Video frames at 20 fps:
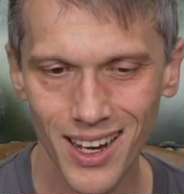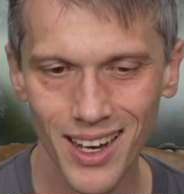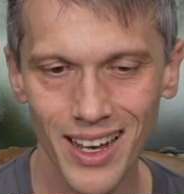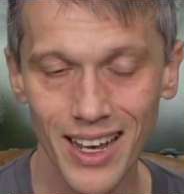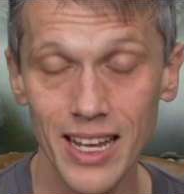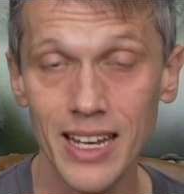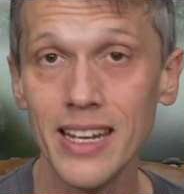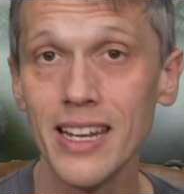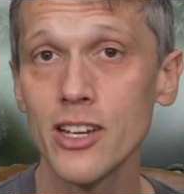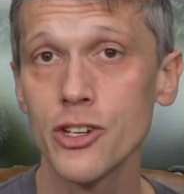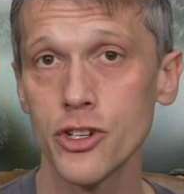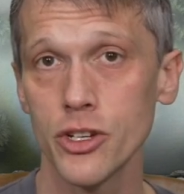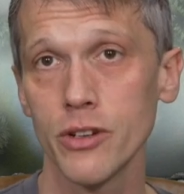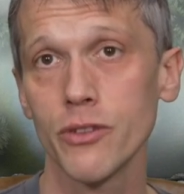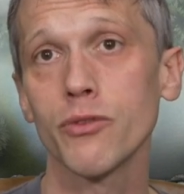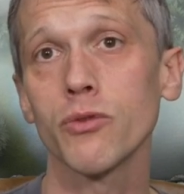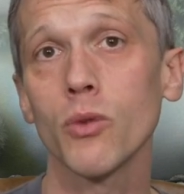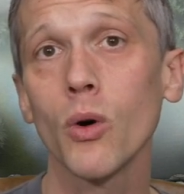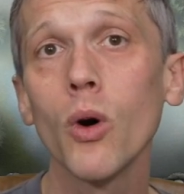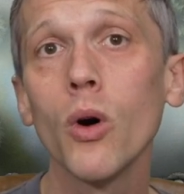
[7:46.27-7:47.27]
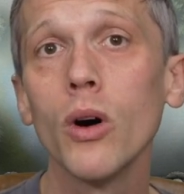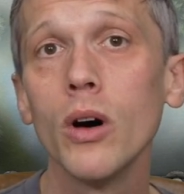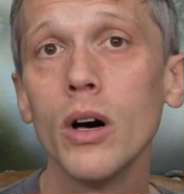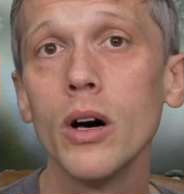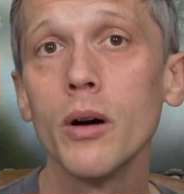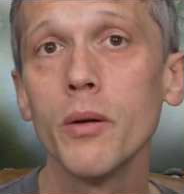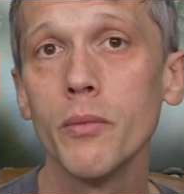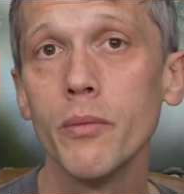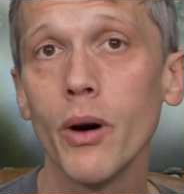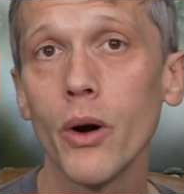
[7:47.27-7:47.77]
initiative roll
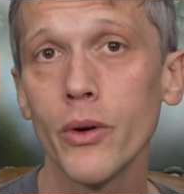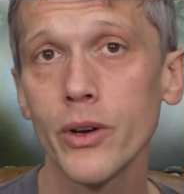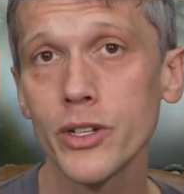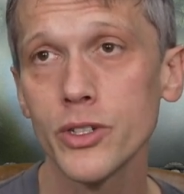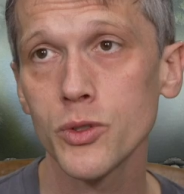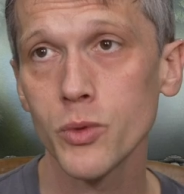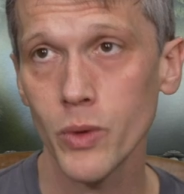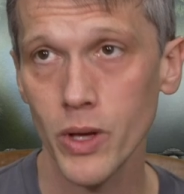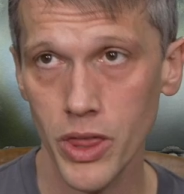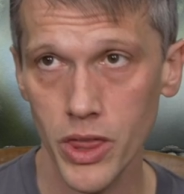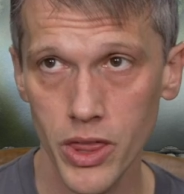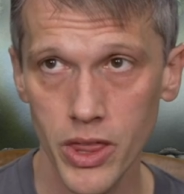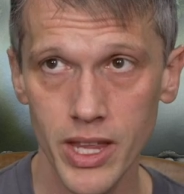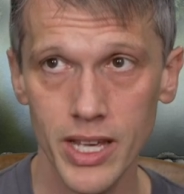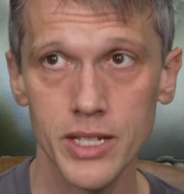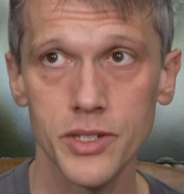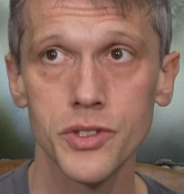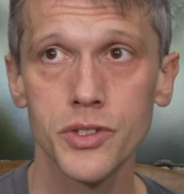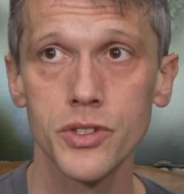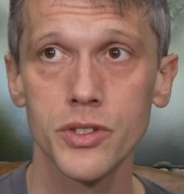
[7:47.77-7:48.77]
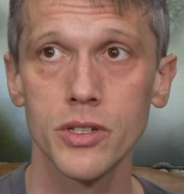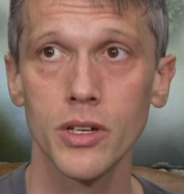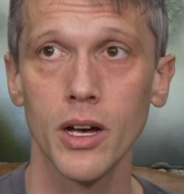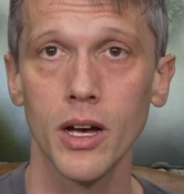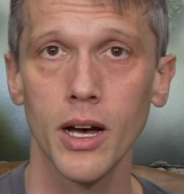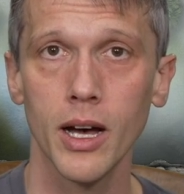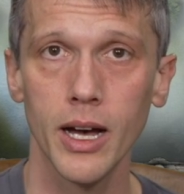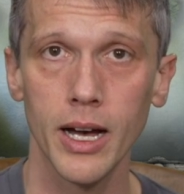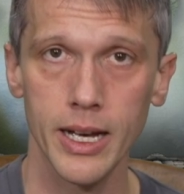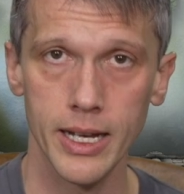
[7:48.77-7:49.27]
bonus with this
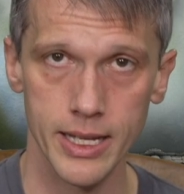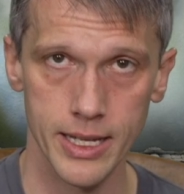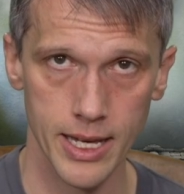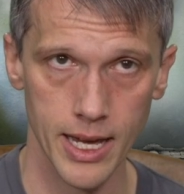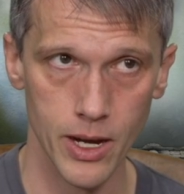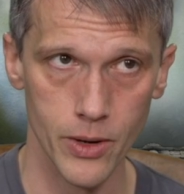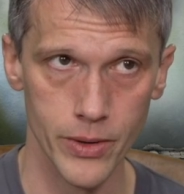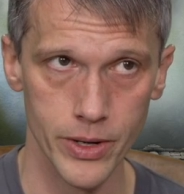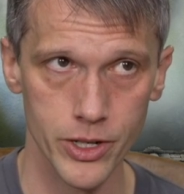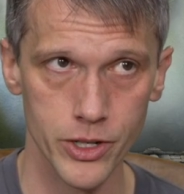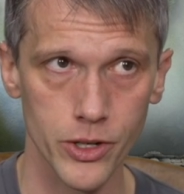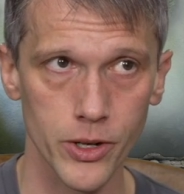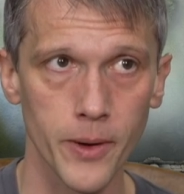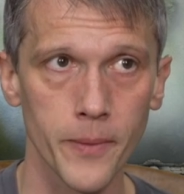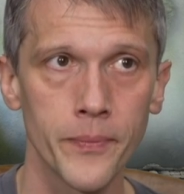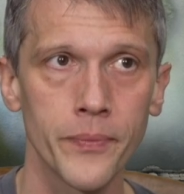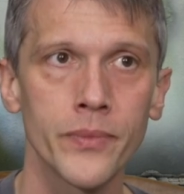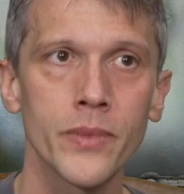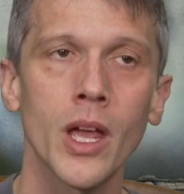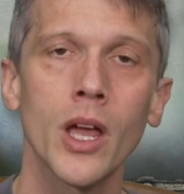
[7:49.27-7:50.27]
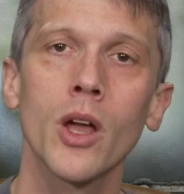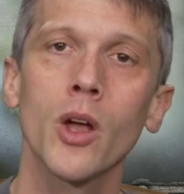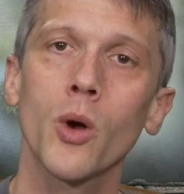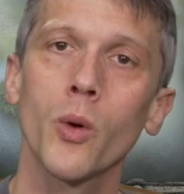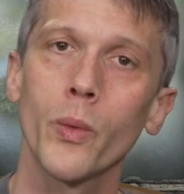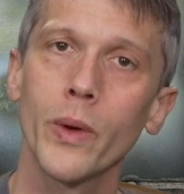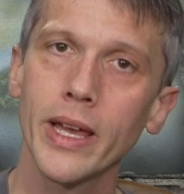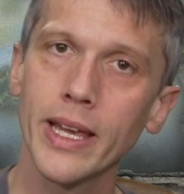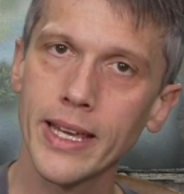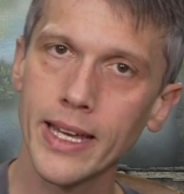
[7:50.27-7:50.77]
character.
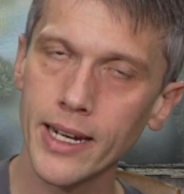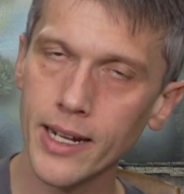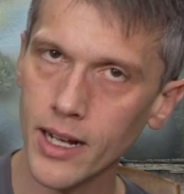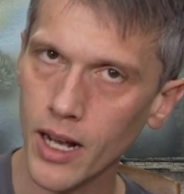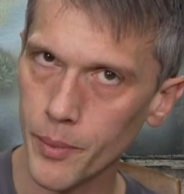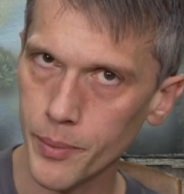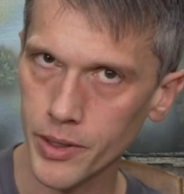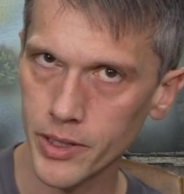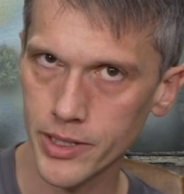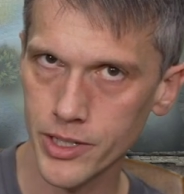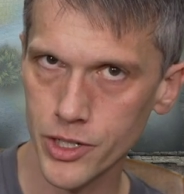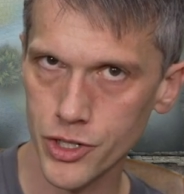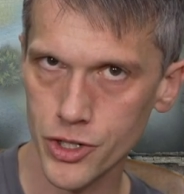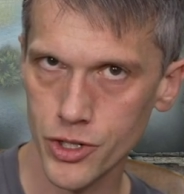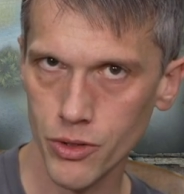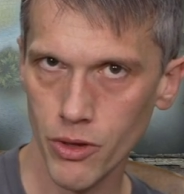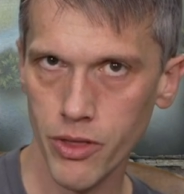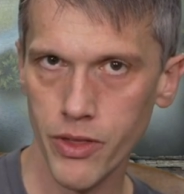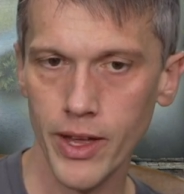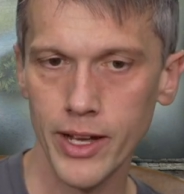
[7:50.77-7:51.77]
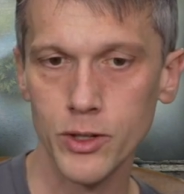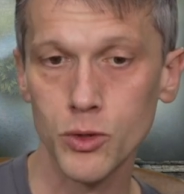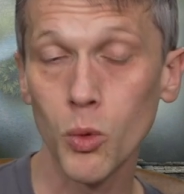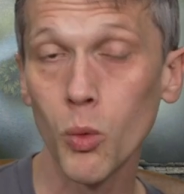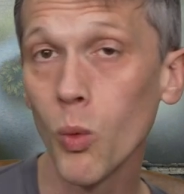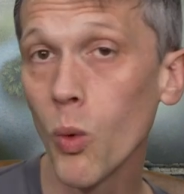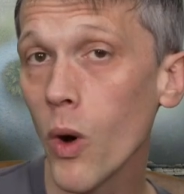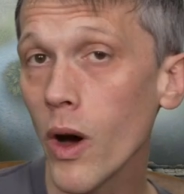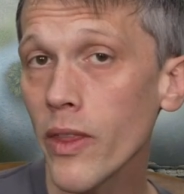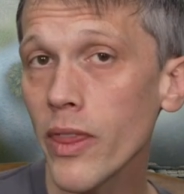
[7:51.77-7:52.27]
We get a couple additional things.
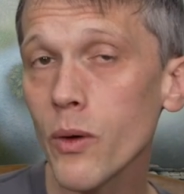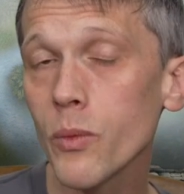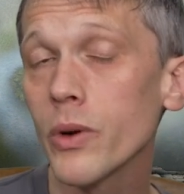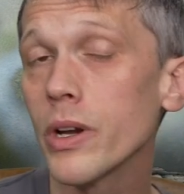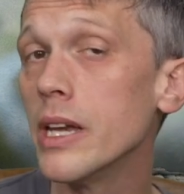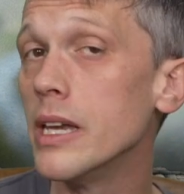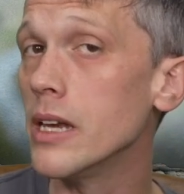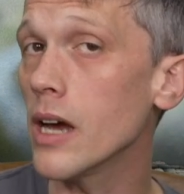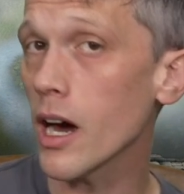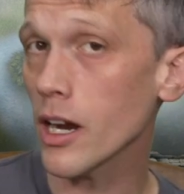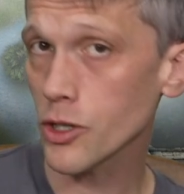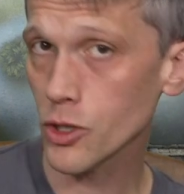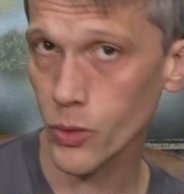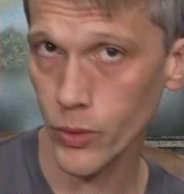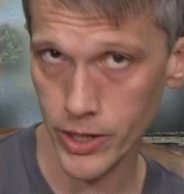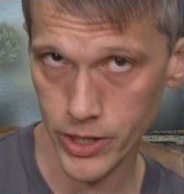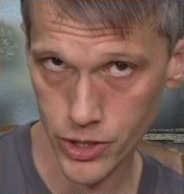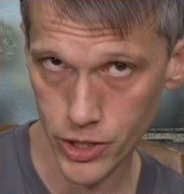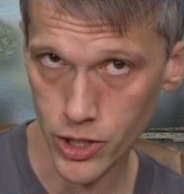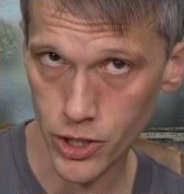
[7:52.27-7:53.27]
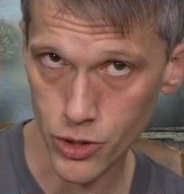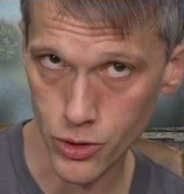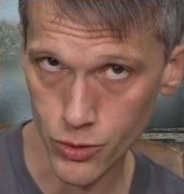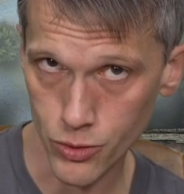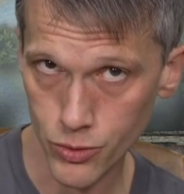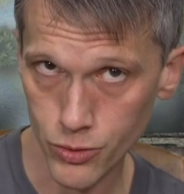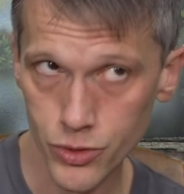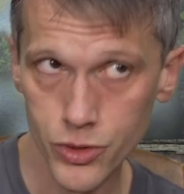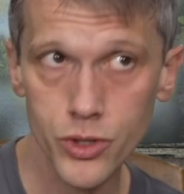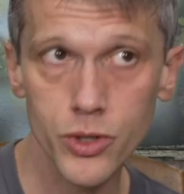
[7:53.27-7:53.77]
One that we're not going to
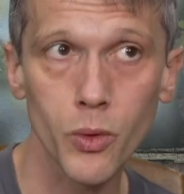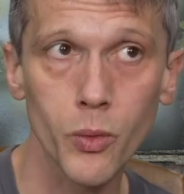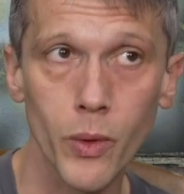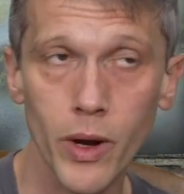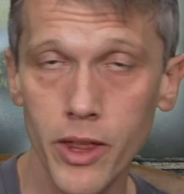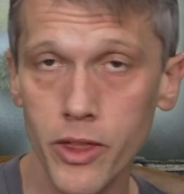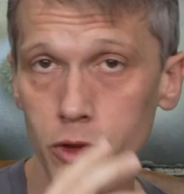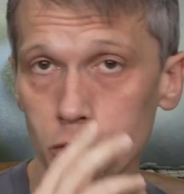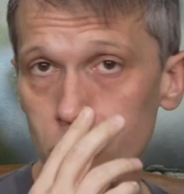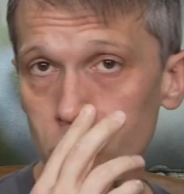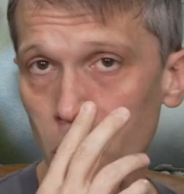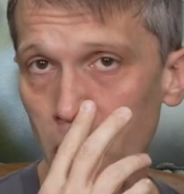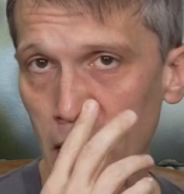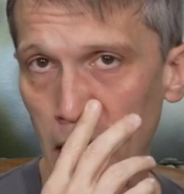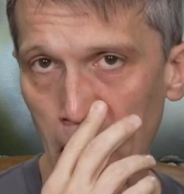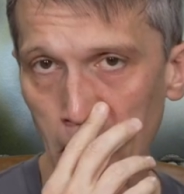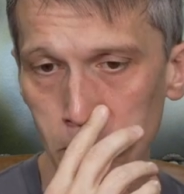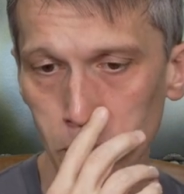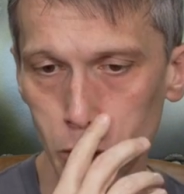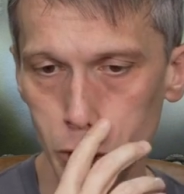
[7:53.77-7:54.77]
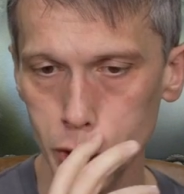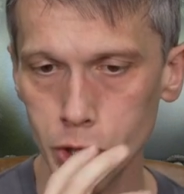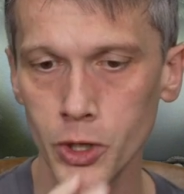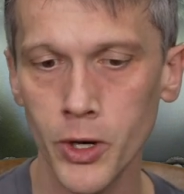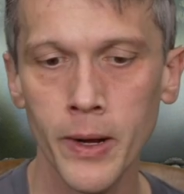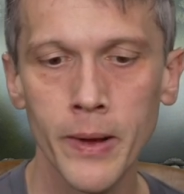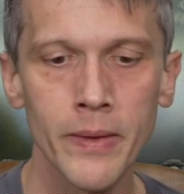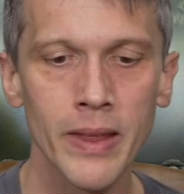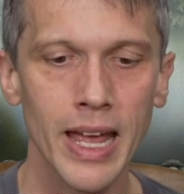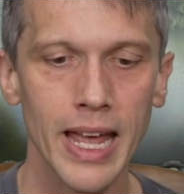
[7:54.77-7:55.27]
use with Dread
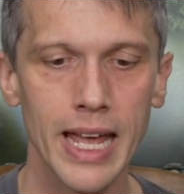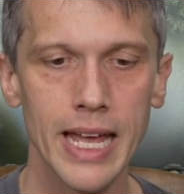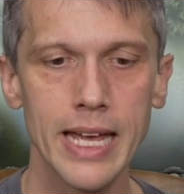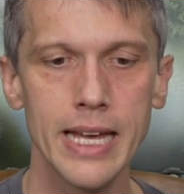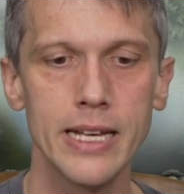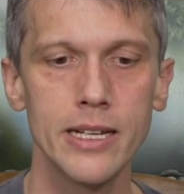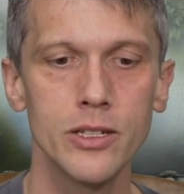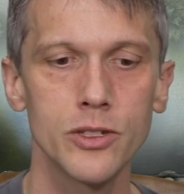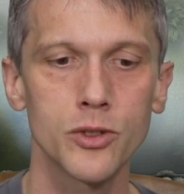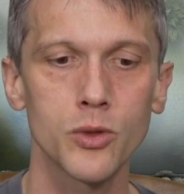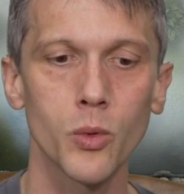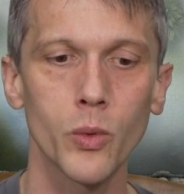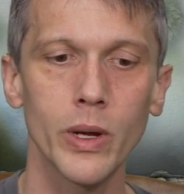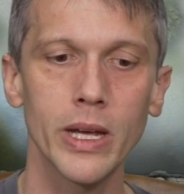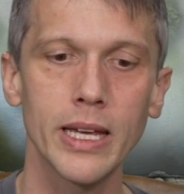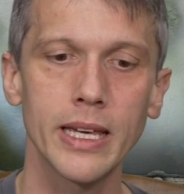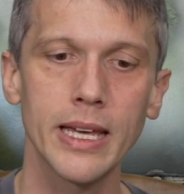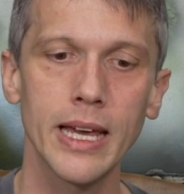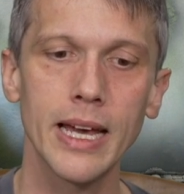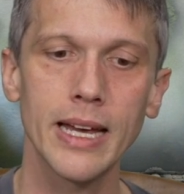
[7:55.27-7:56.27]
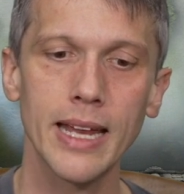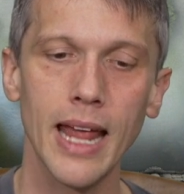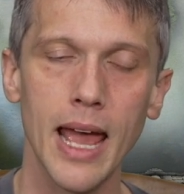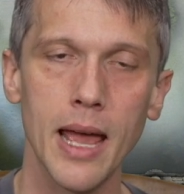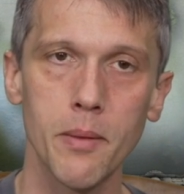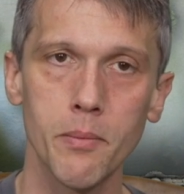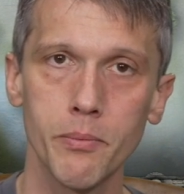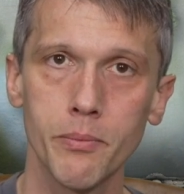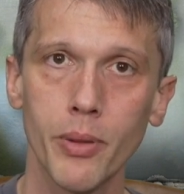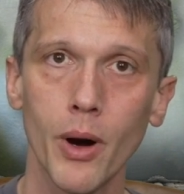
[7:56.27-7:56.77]
Ambusher is we get
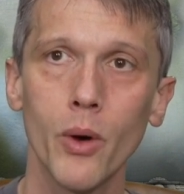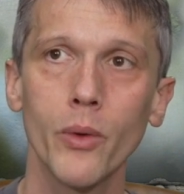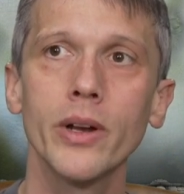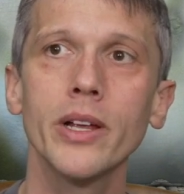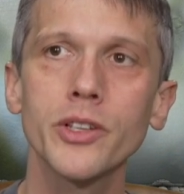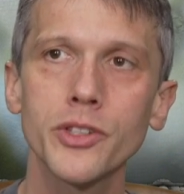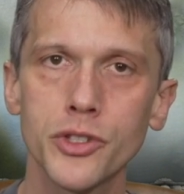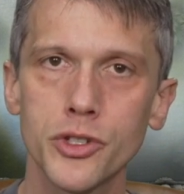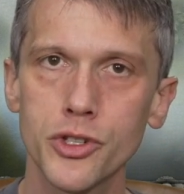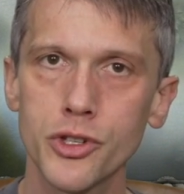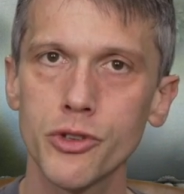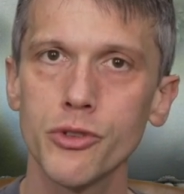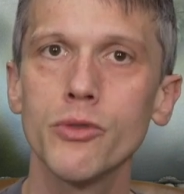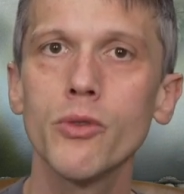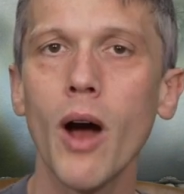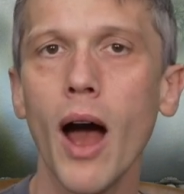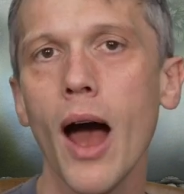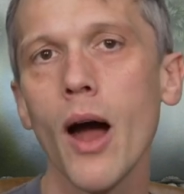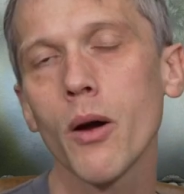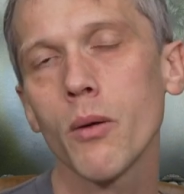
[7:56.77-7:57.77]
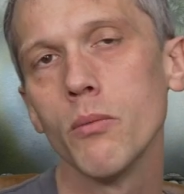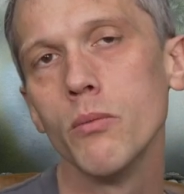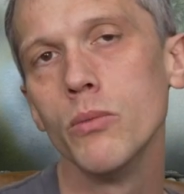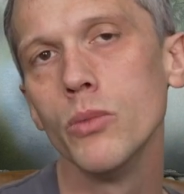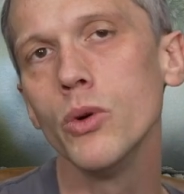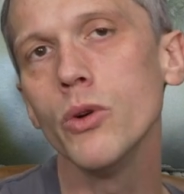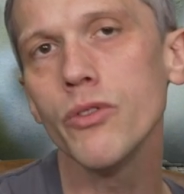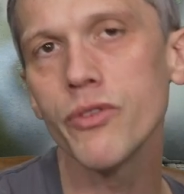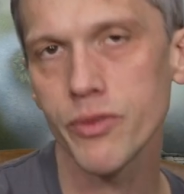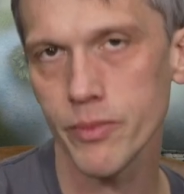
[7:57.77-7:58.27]
a bonus to our
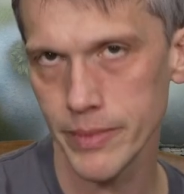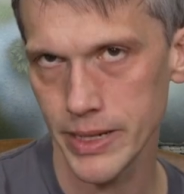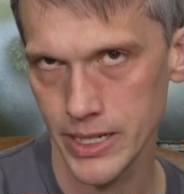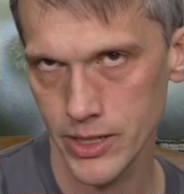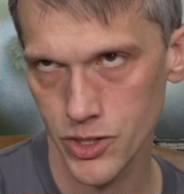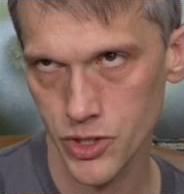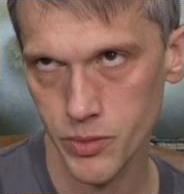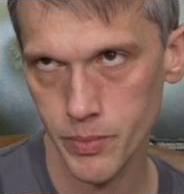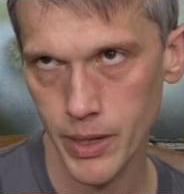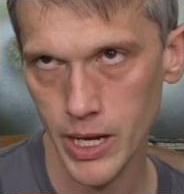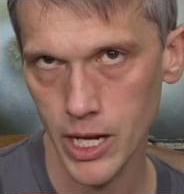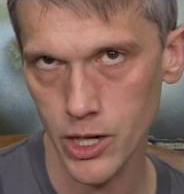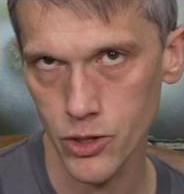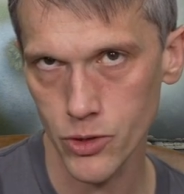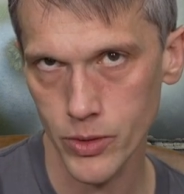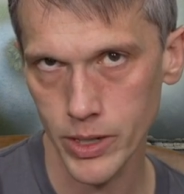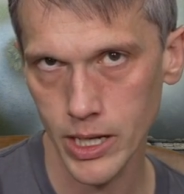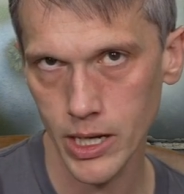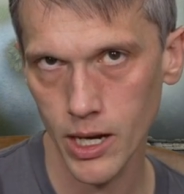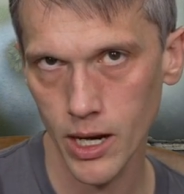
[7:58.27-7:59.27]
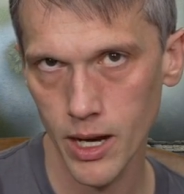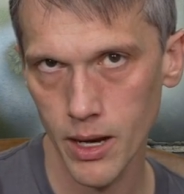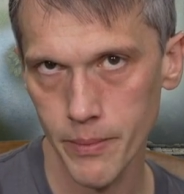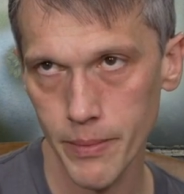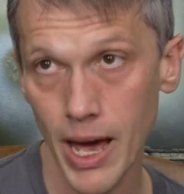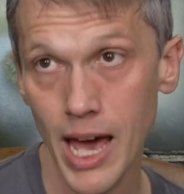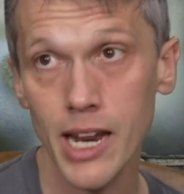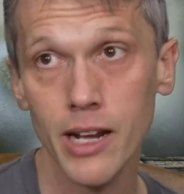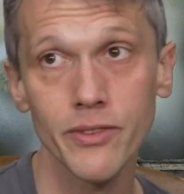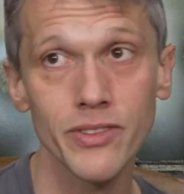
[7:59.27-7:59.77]
movement speed during
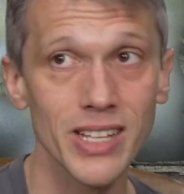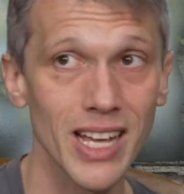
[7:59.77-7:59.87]
combat of